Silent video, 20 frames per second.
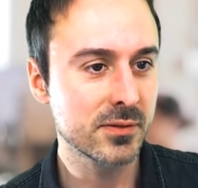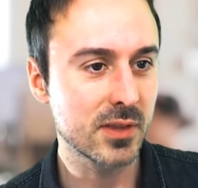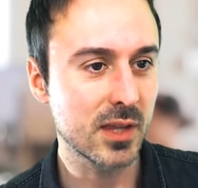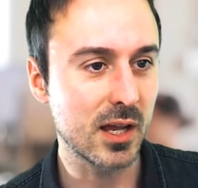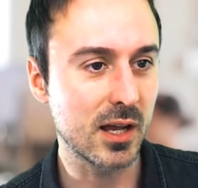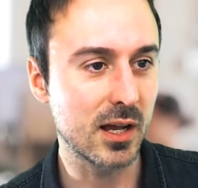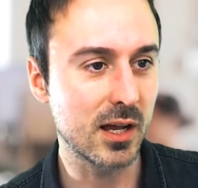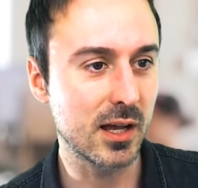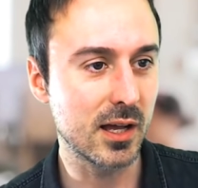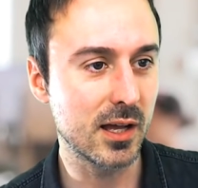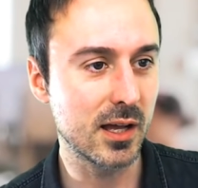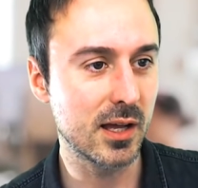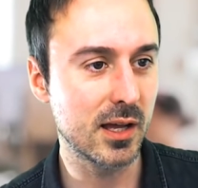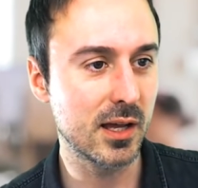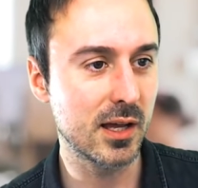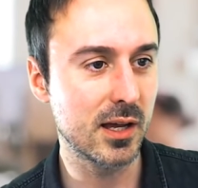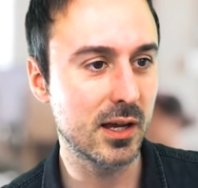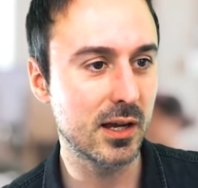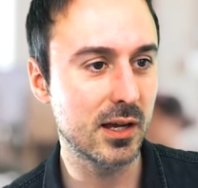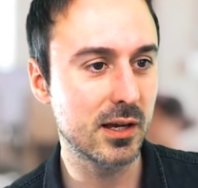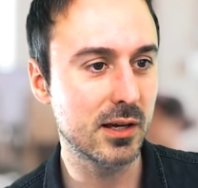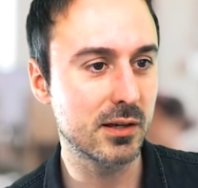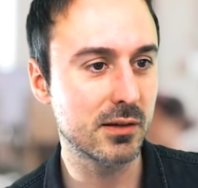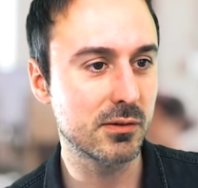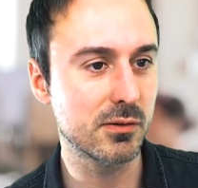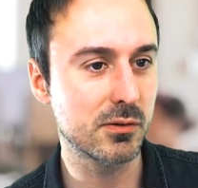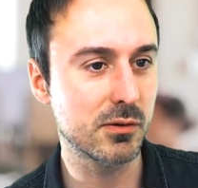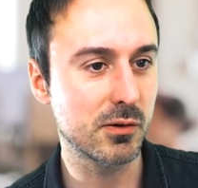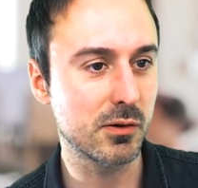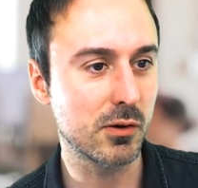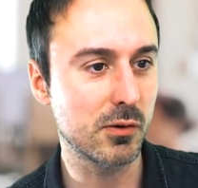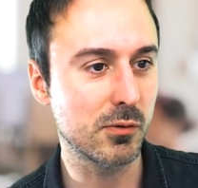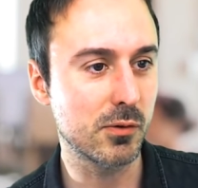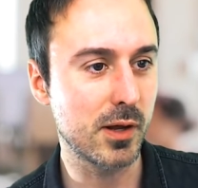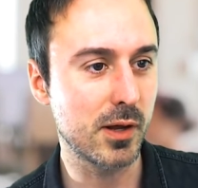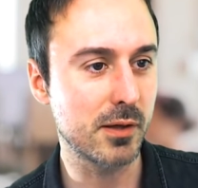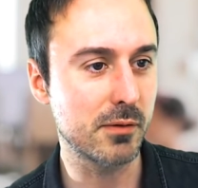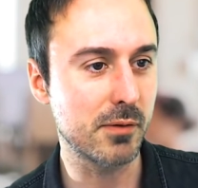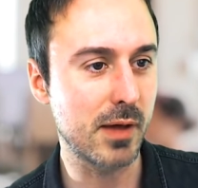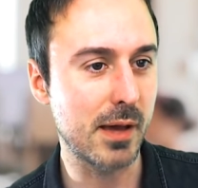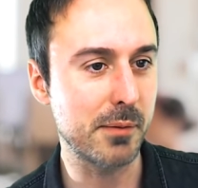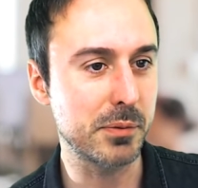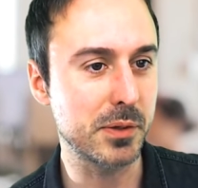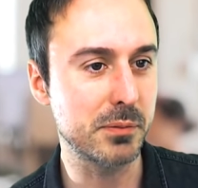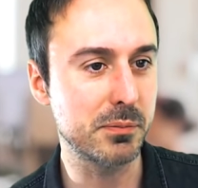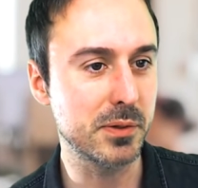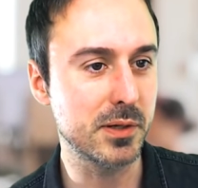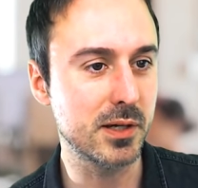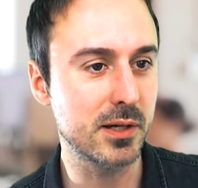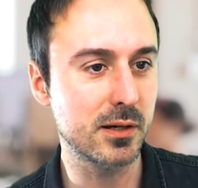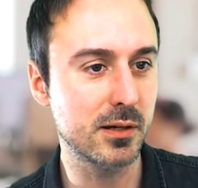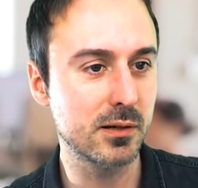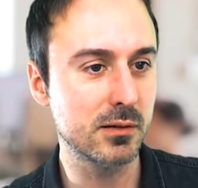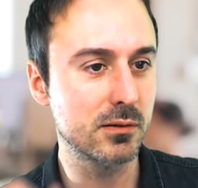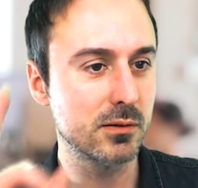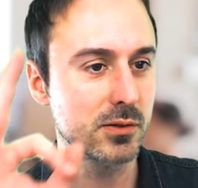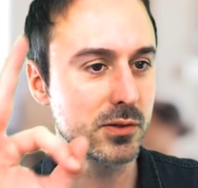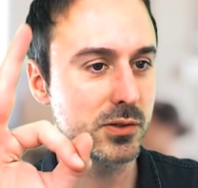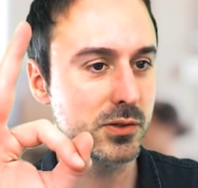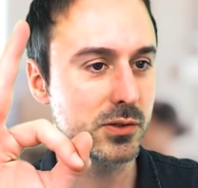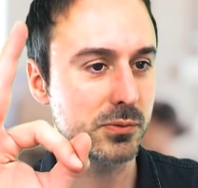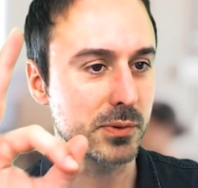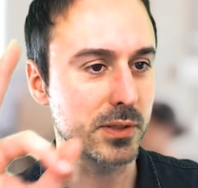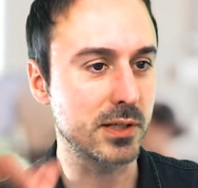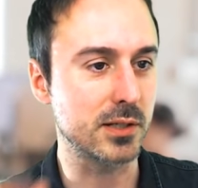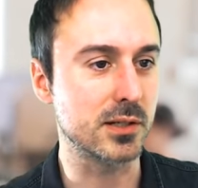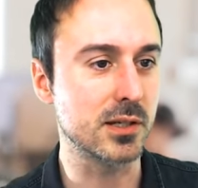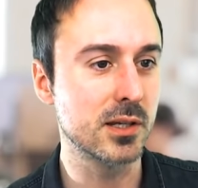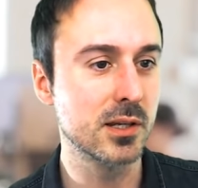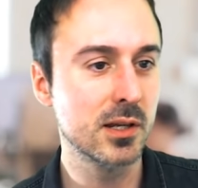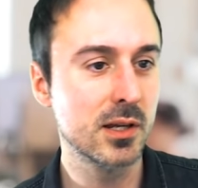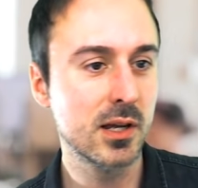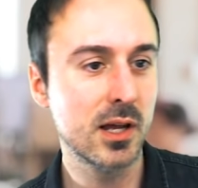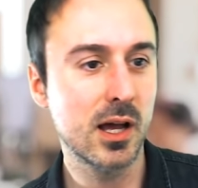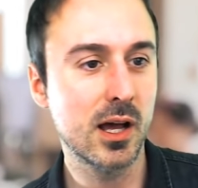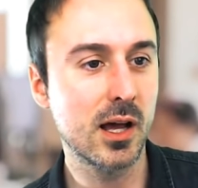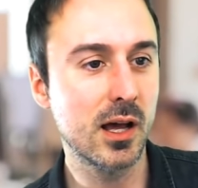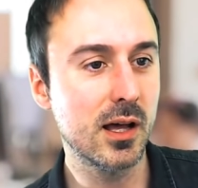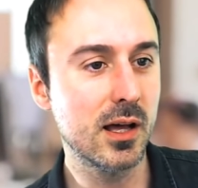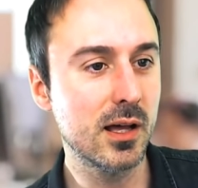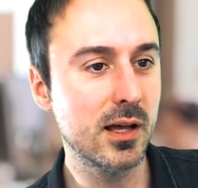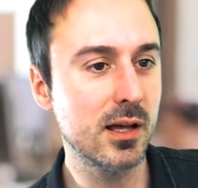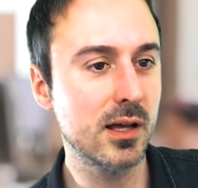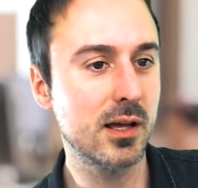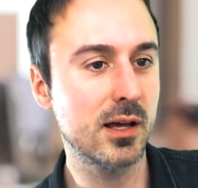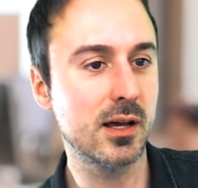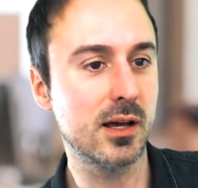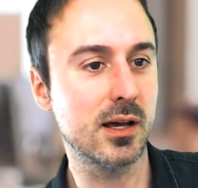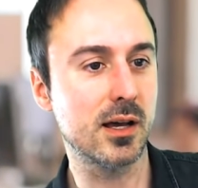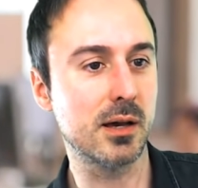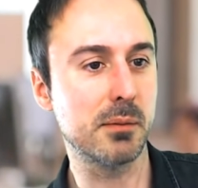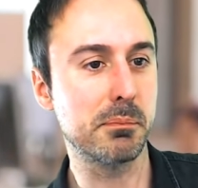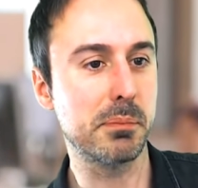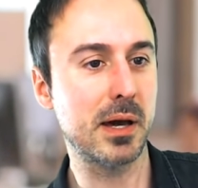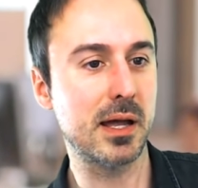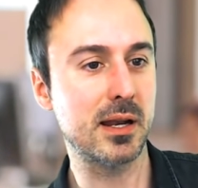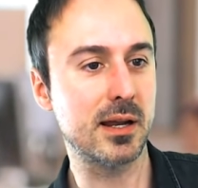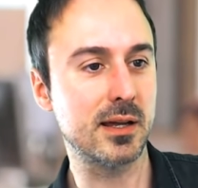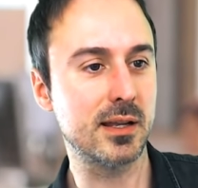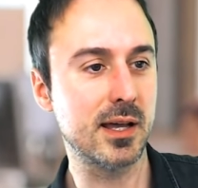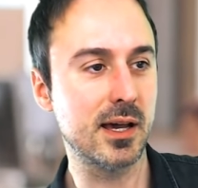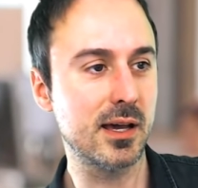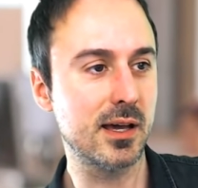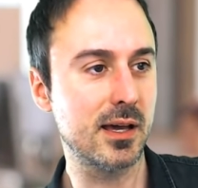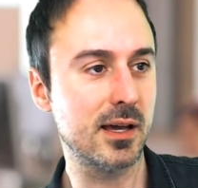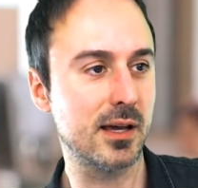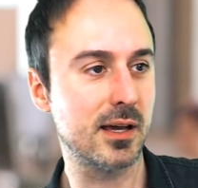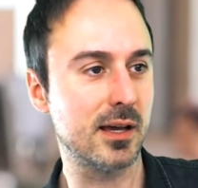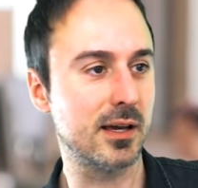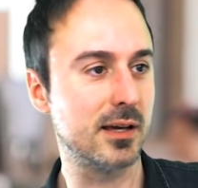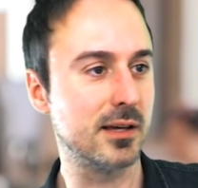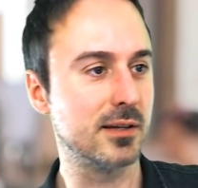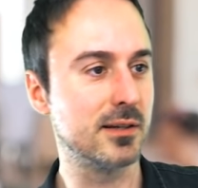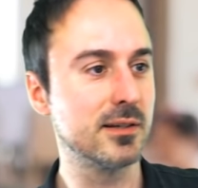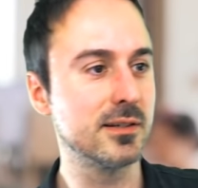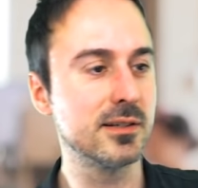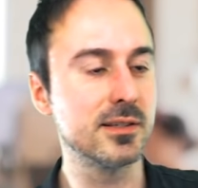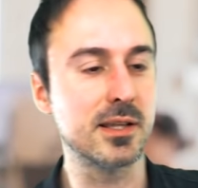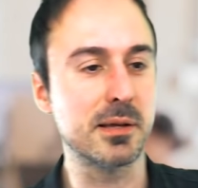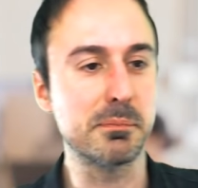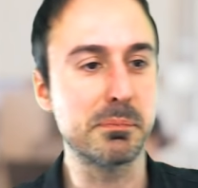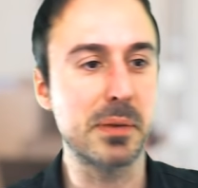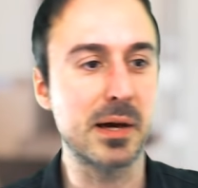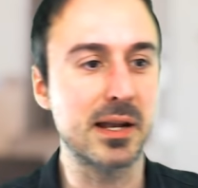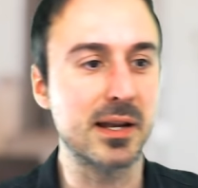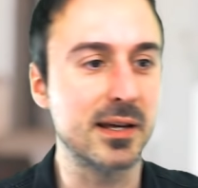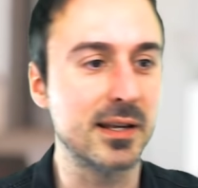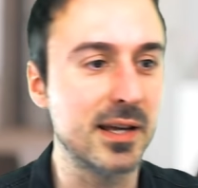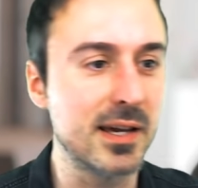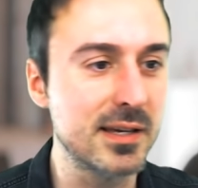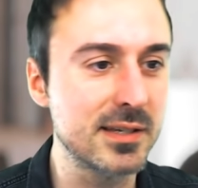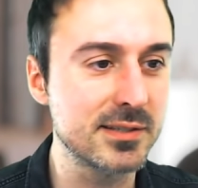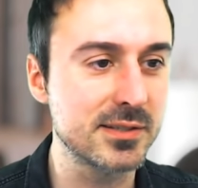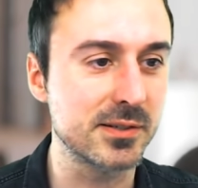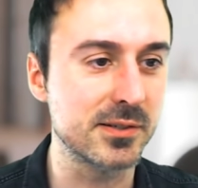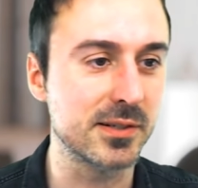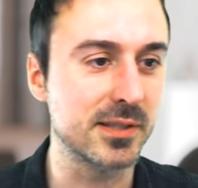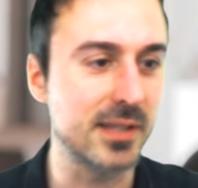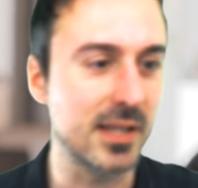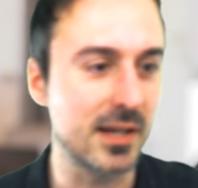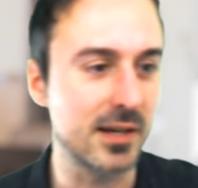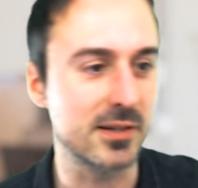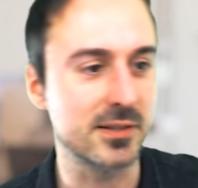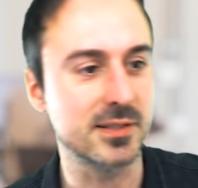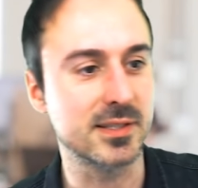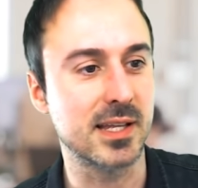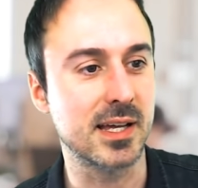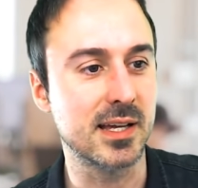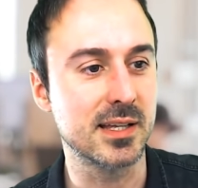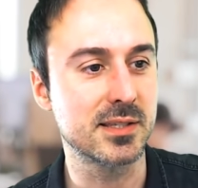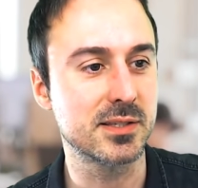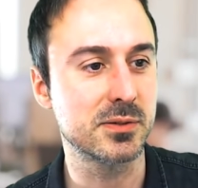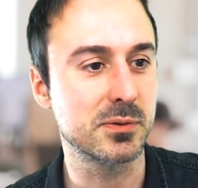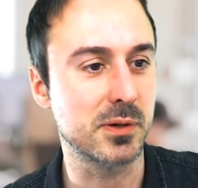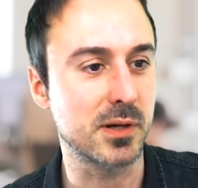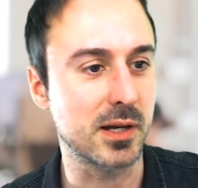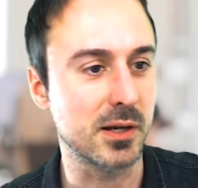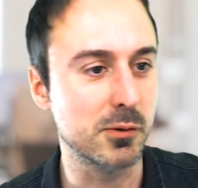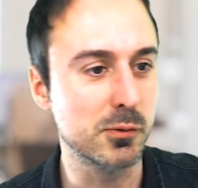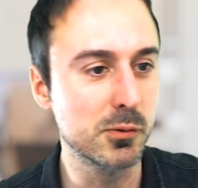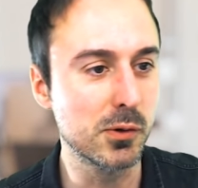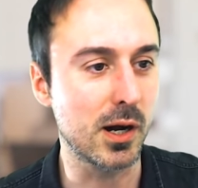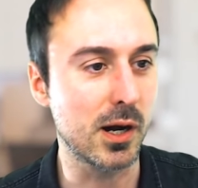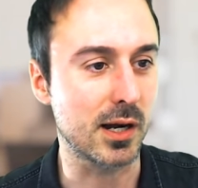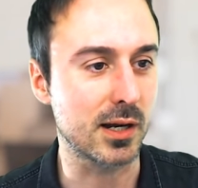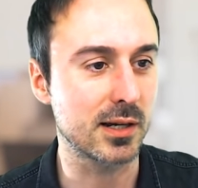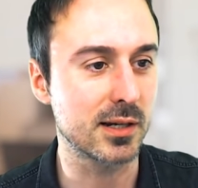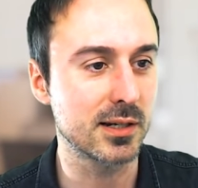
Uh, all right, I'm happy to be here. Sweet. Ah, Paraná. Oh, the Paranás are in the house. That's why. Huak.